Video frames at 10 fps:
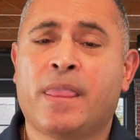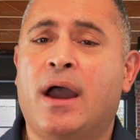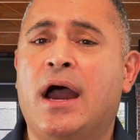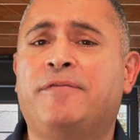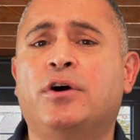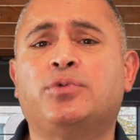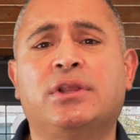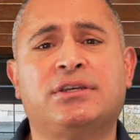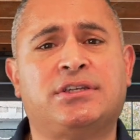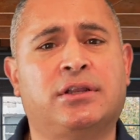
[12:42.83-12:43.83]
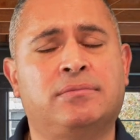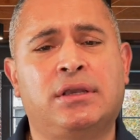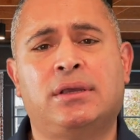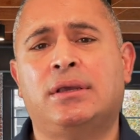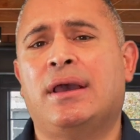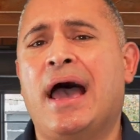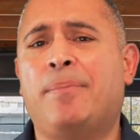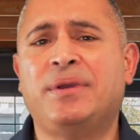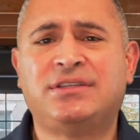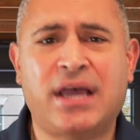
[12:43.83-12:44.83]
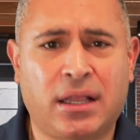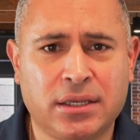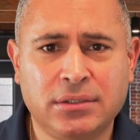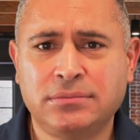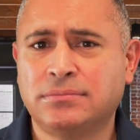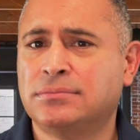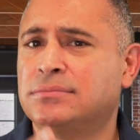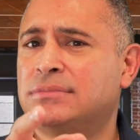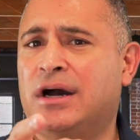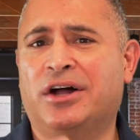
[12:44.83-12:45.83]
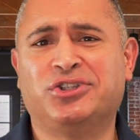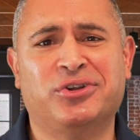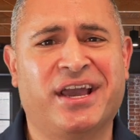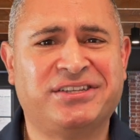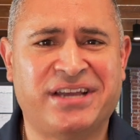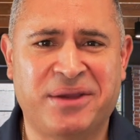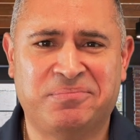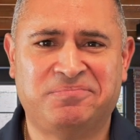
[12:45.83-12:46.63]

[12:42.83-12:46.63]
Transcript: All right, folks, well, listen, happy selling. Until next time.